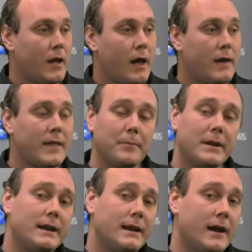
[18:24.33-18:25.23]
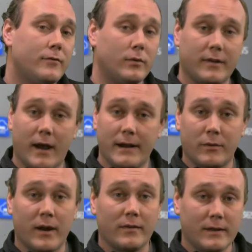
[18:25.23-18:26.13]
And that PDF will tie
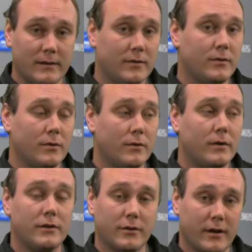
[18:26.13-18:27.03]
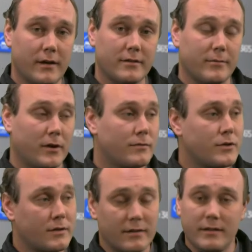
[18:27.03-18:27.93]
directly to your customer,
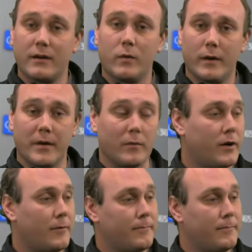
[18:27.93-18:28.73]
just as the equipment will.